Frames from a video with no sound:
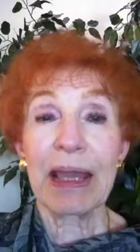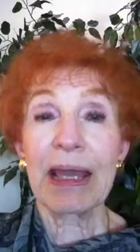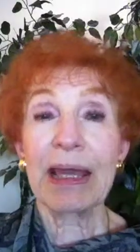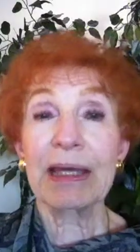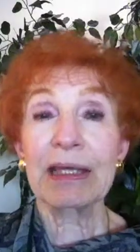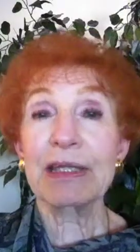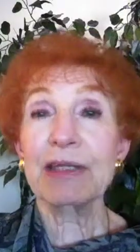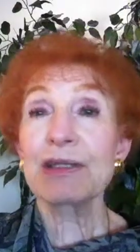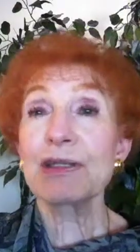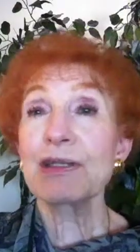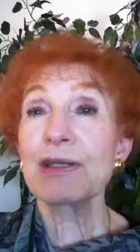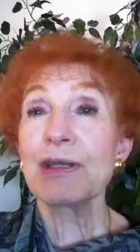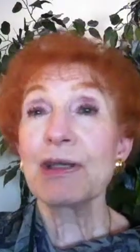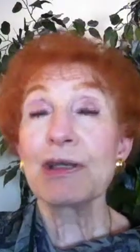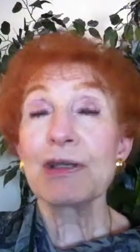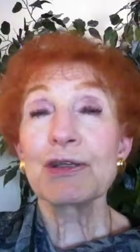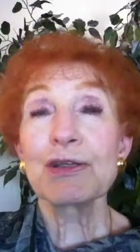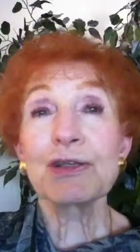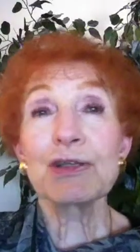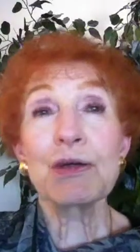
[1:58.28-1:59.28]
And
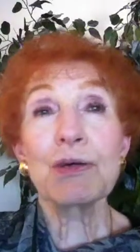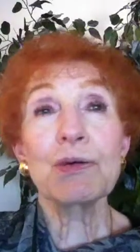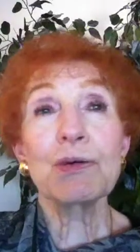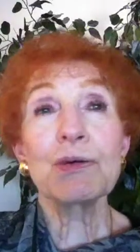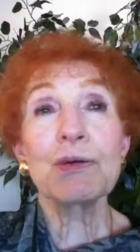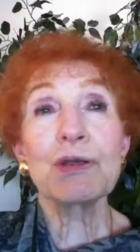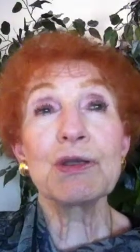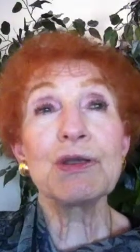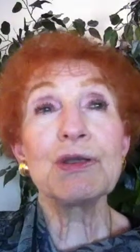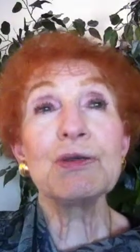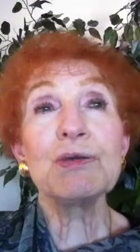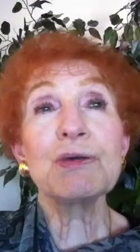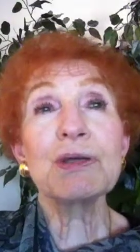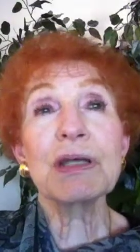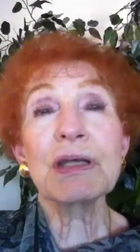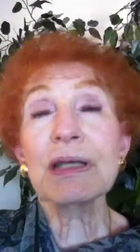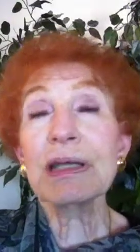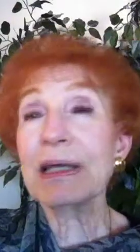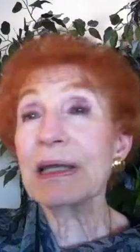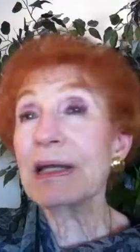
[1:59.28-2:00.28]
so you
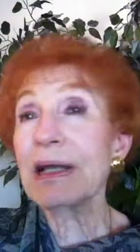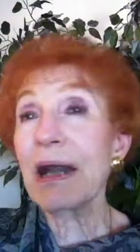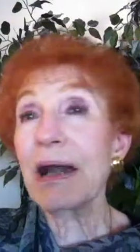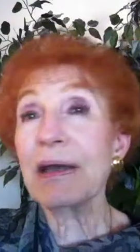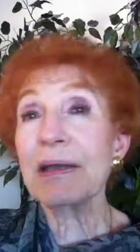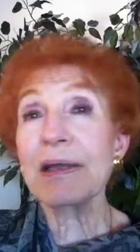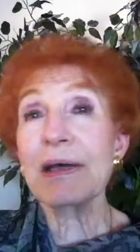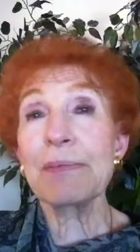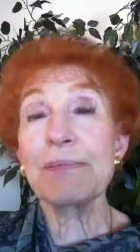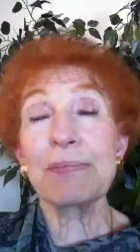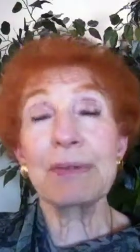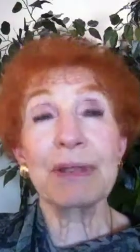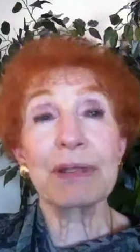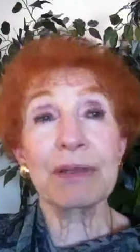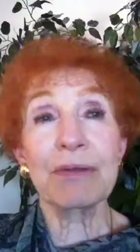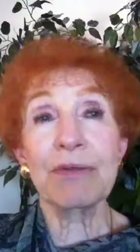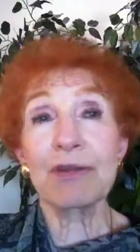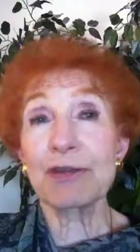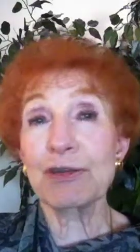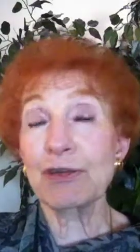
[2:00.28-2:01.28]
can get caught up
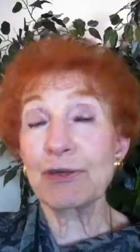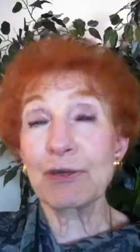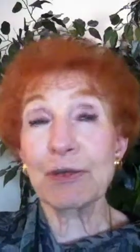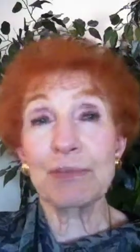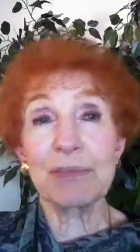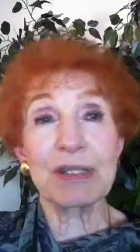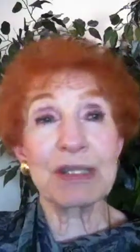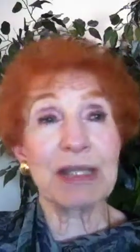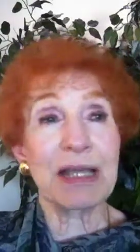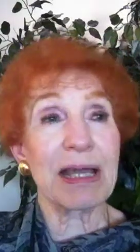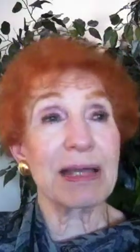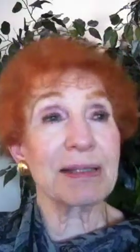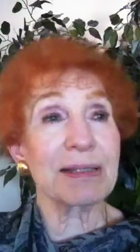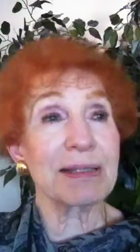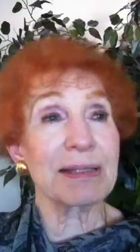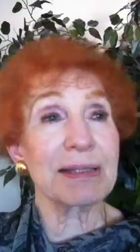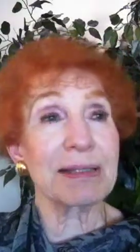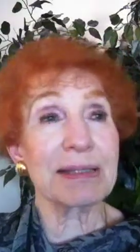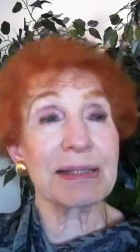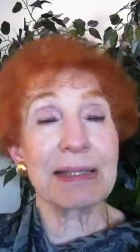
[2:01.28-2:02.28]
in the
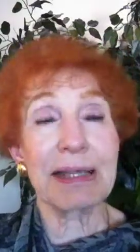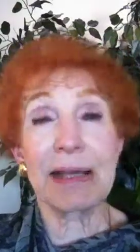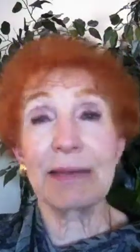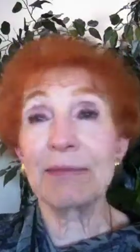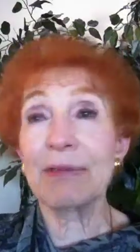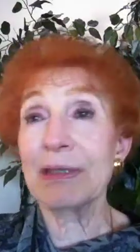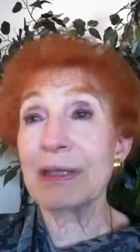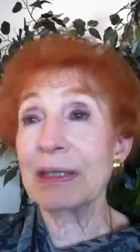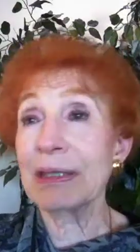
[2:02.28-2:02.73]
circumstances and